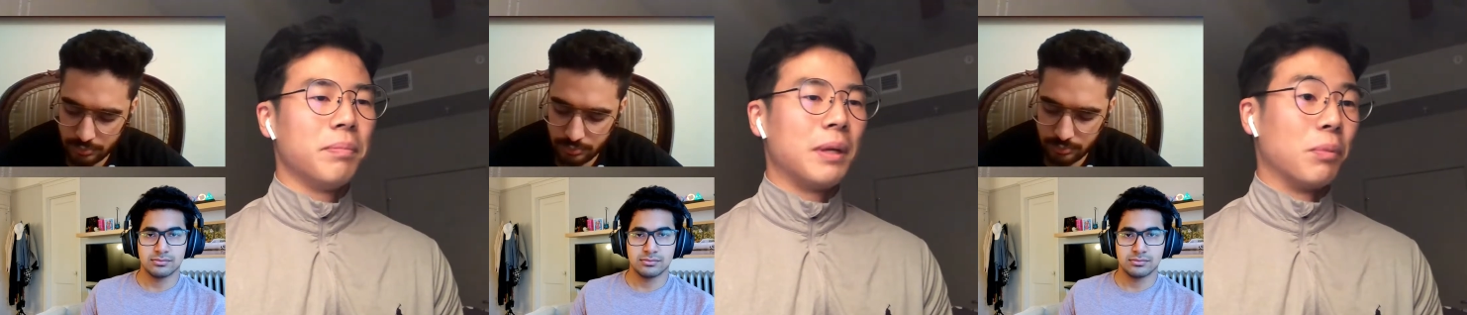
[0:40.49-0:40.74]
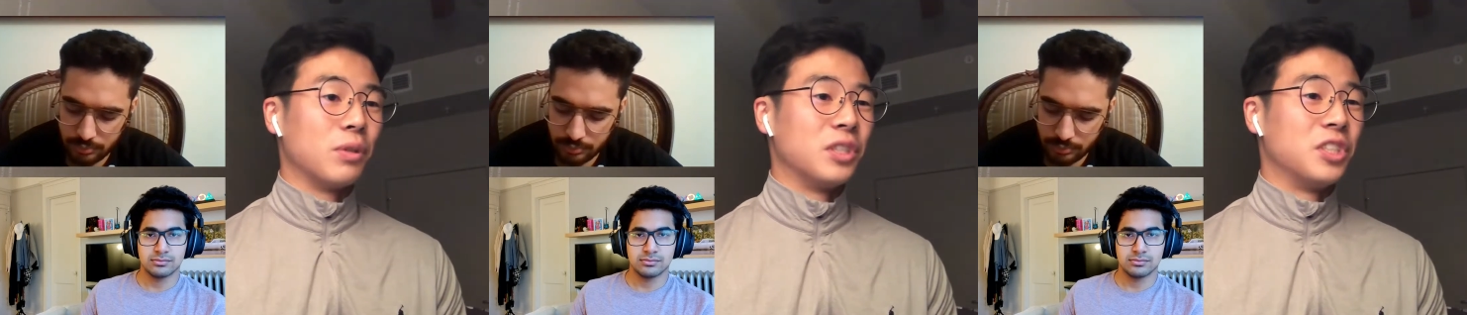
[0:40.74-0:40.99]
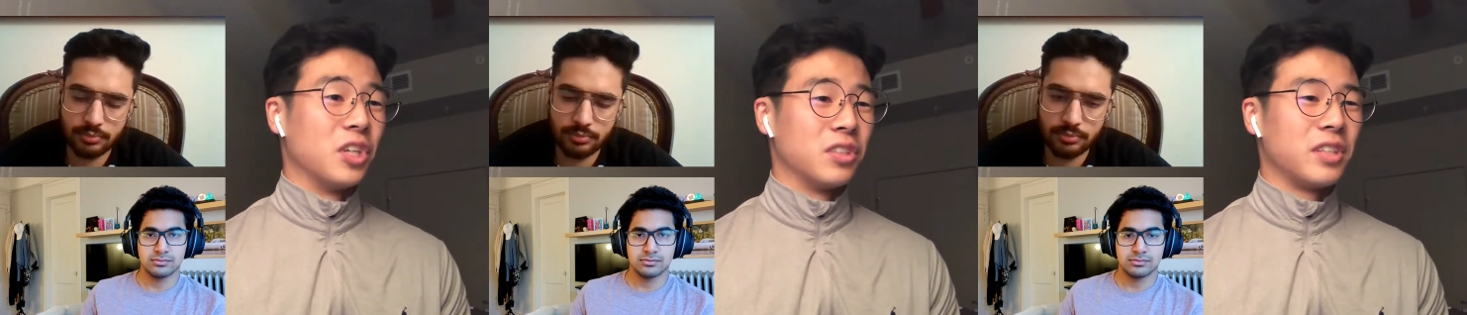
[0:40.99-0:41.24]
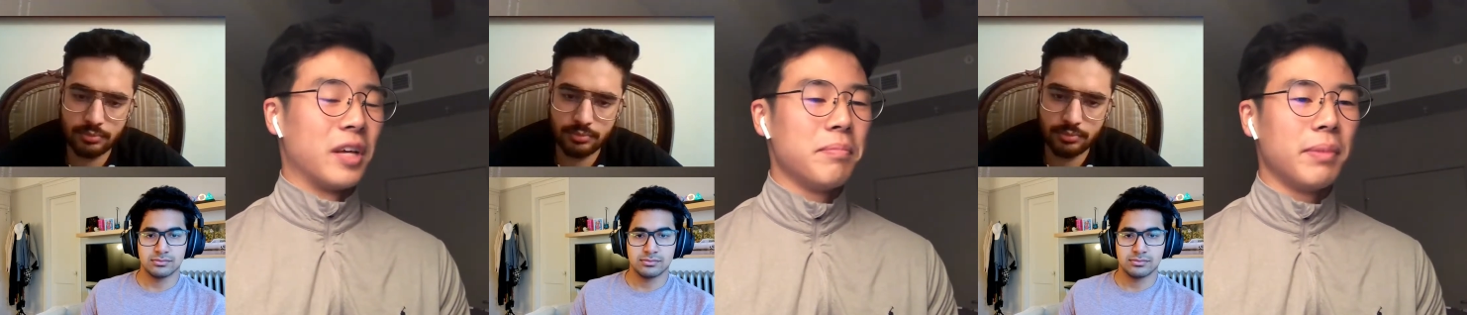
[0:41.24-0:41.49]
Speaker 1: people to
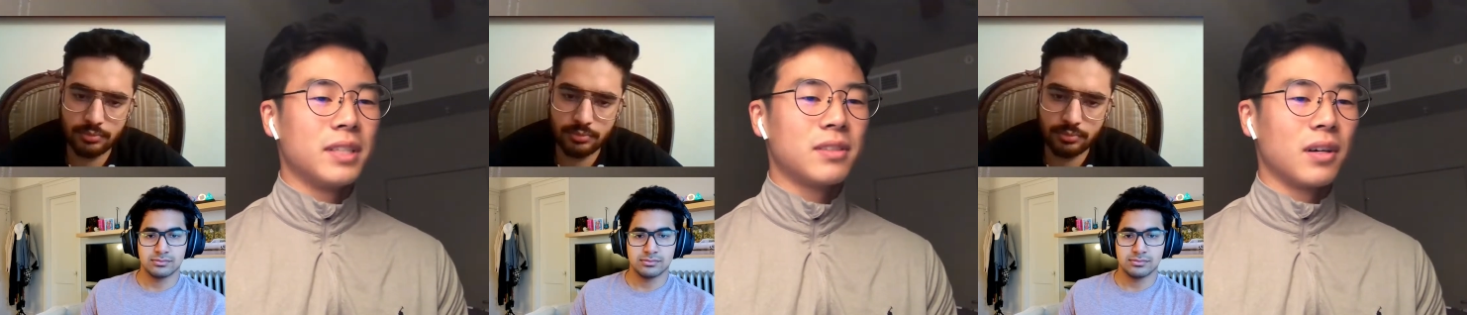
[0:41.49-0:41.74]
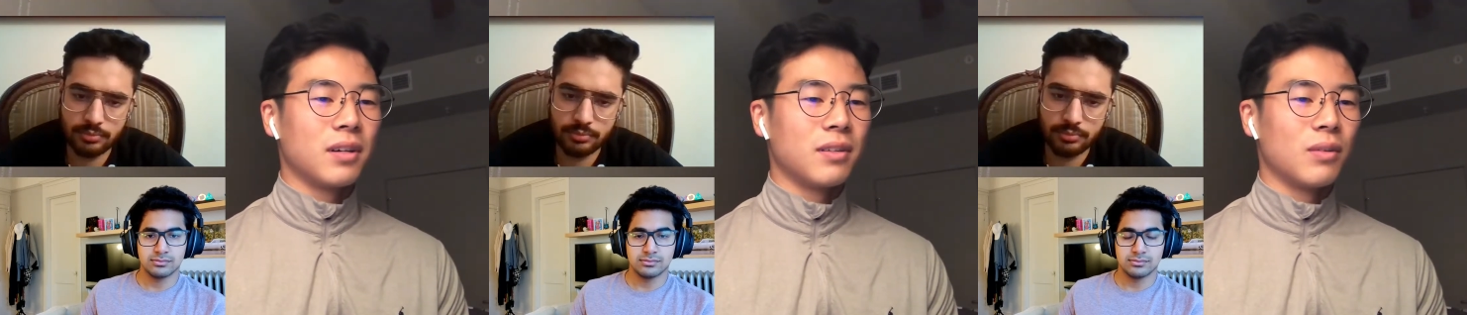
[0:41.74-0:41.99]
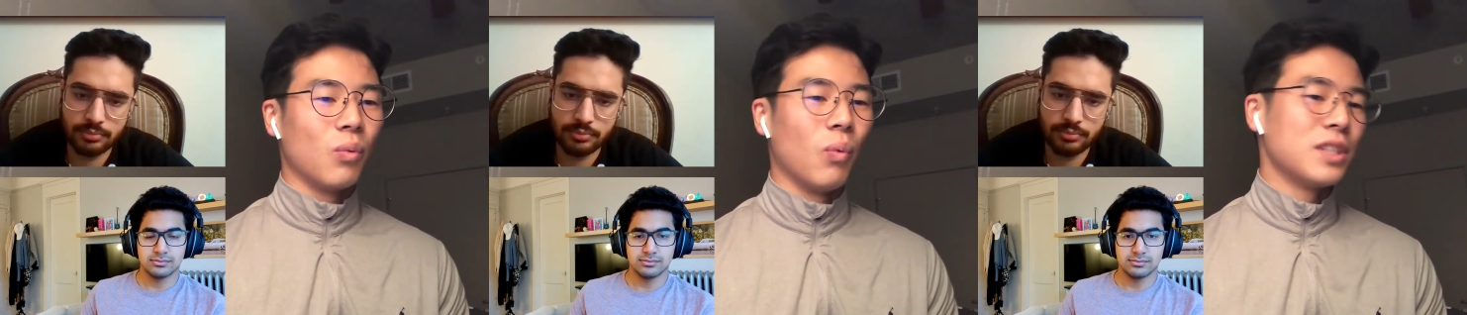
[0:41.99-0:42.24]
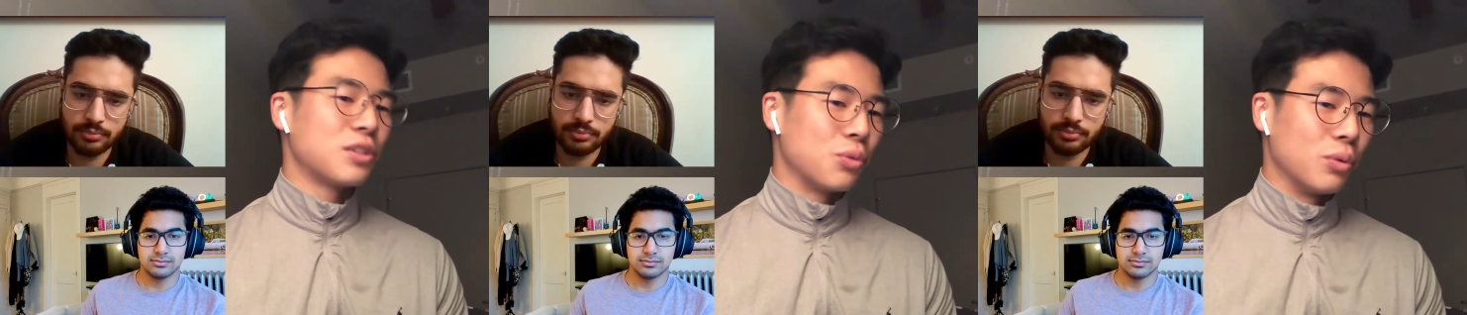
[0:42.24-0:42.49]
judge them based on
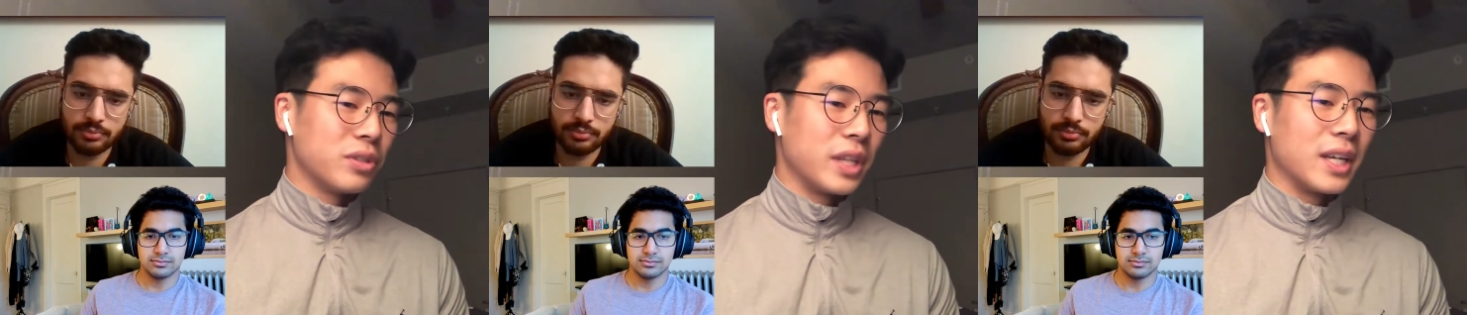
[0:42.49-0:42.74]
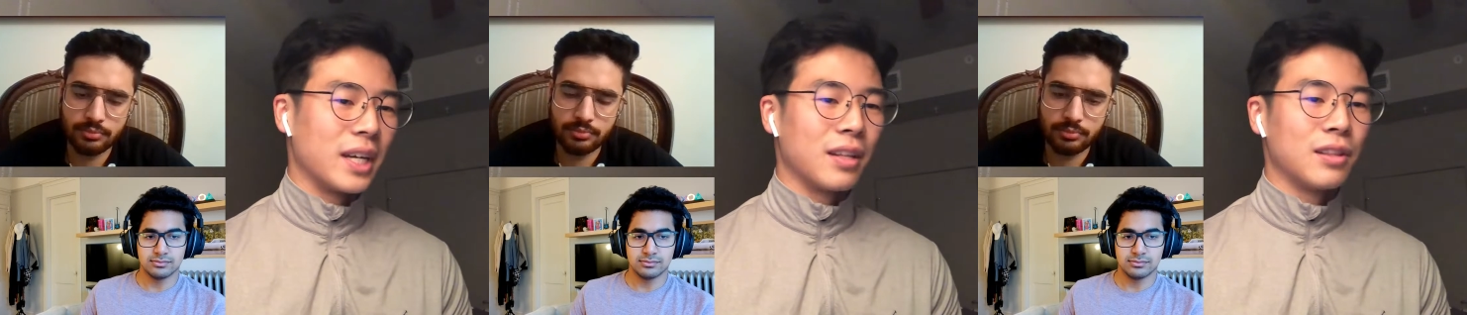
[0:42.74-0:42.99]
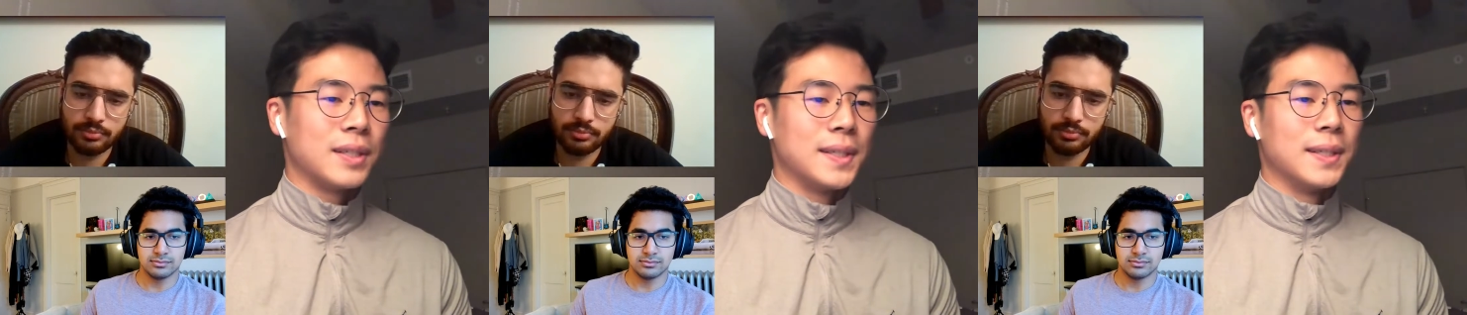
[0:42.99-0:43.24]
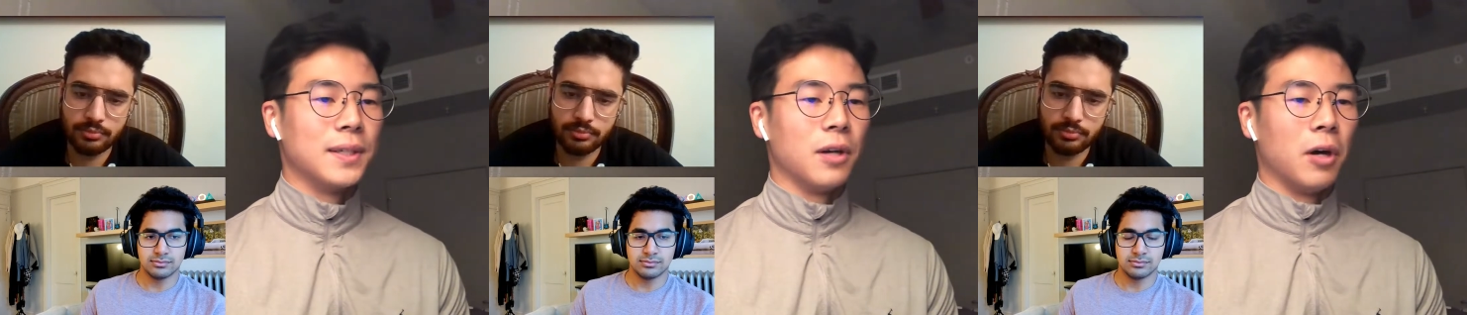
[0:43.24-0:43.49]
what schools they get
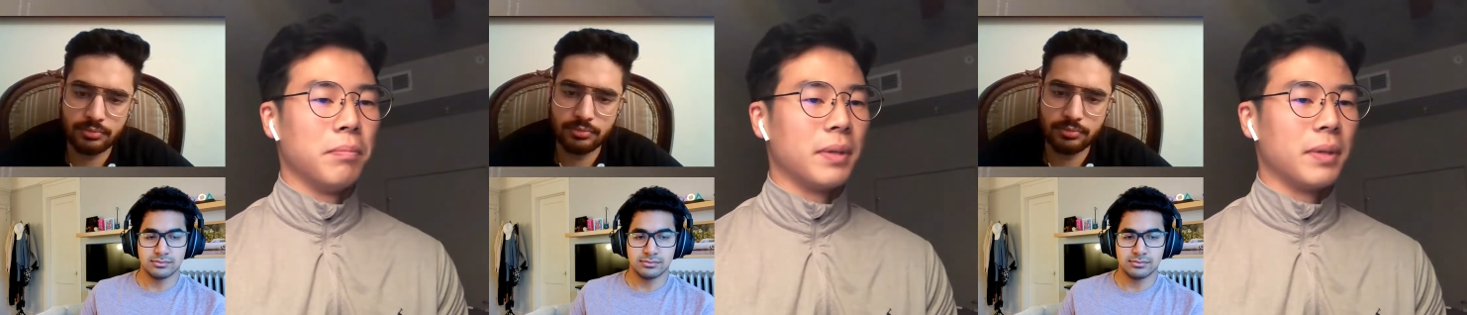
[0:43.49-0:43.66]
into um,